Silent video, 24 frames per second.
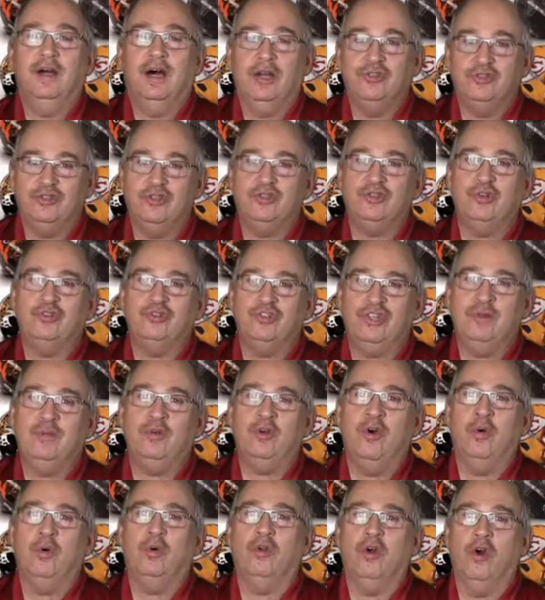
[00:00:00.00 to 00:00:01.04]
I just don't see him
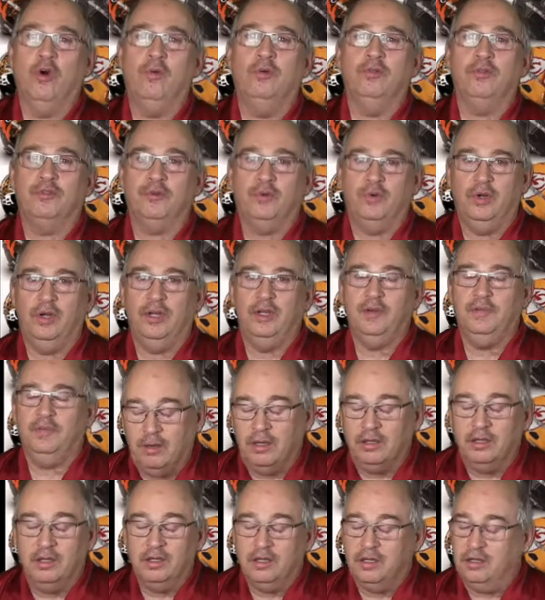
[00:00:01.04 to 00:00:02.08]
going
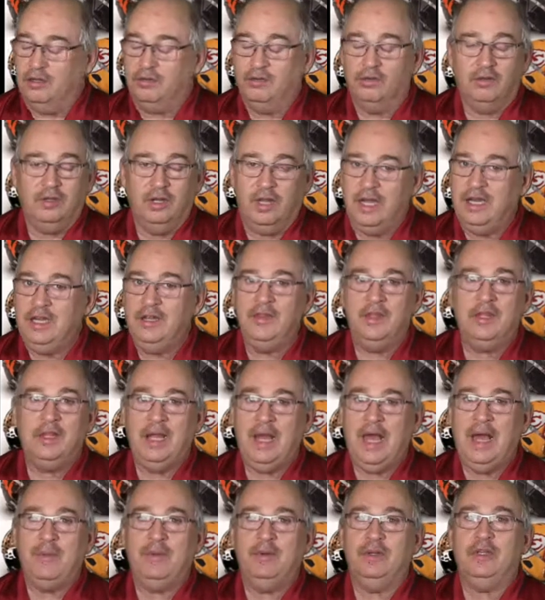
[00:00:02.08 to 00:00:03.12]
0-3. Anything can
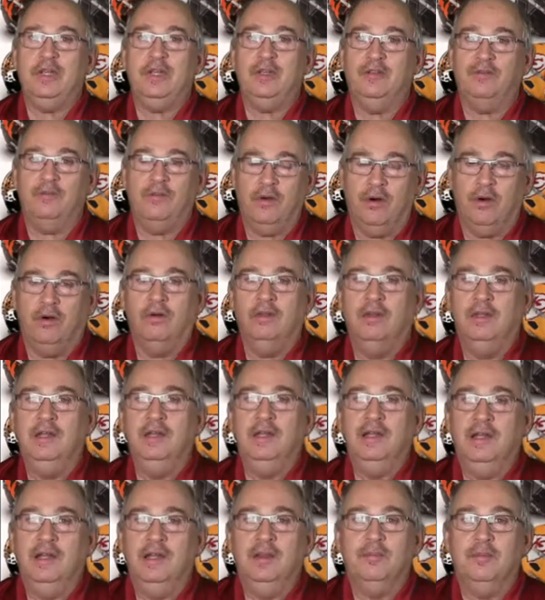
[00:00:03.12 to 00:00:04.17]
happen in the NFL.
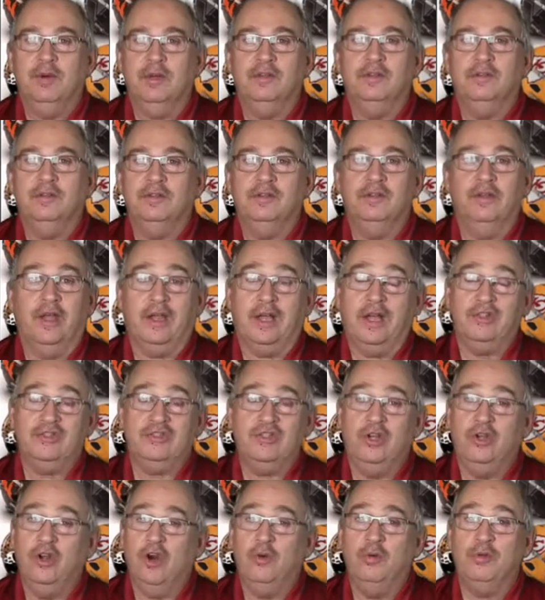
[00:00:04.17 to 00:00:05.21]
But like I
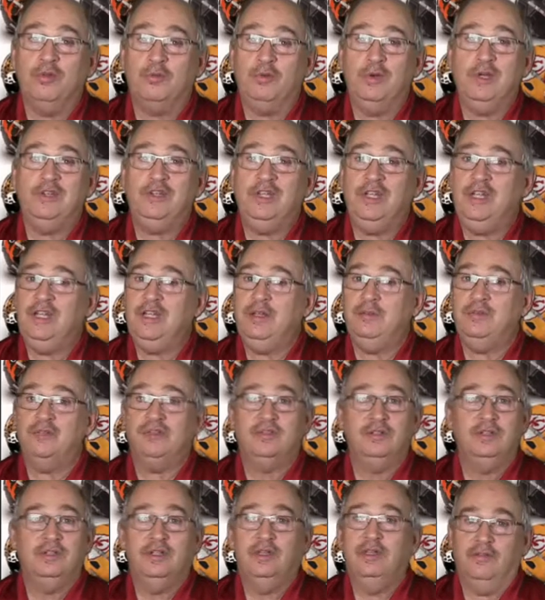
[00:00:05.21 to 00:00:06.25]
said, 0-3
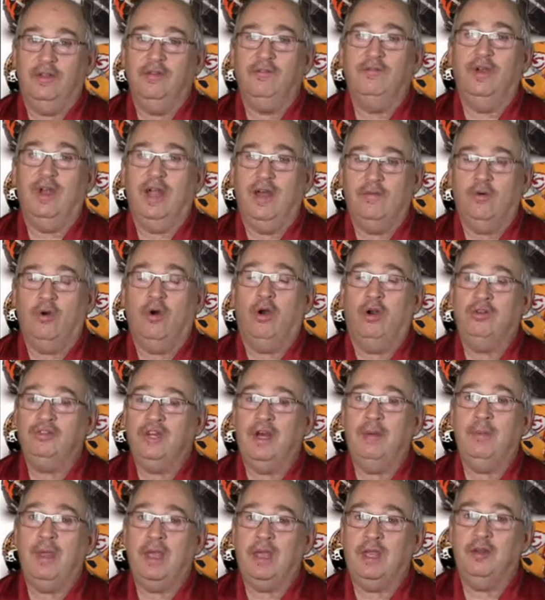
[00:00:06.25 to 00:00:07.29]
teams, they have a hard
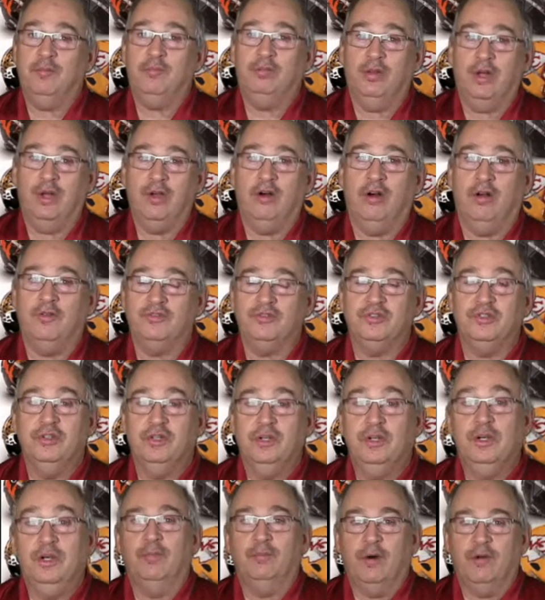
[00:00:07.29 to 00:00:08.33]
time making the playoffs.
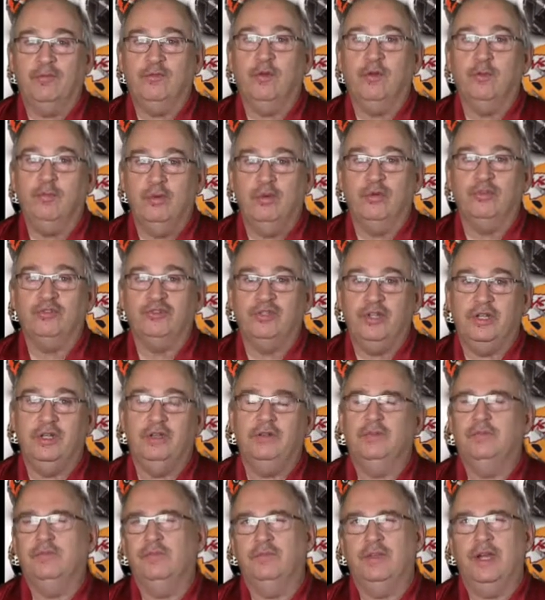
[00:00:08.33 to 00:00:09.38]
The Buffalo Bills did
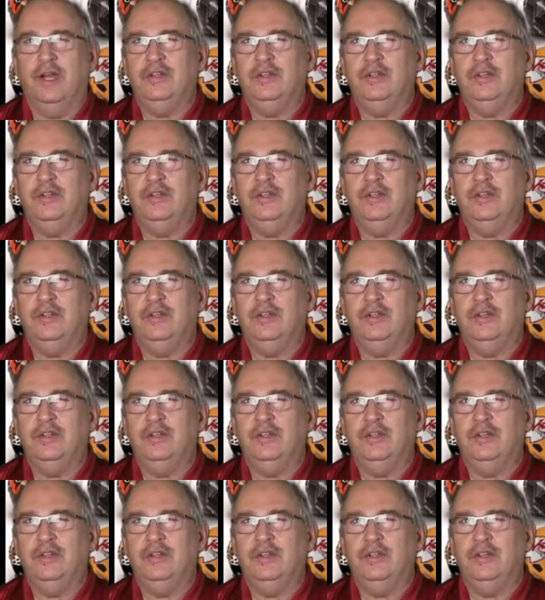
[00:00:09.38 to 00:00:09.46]
it in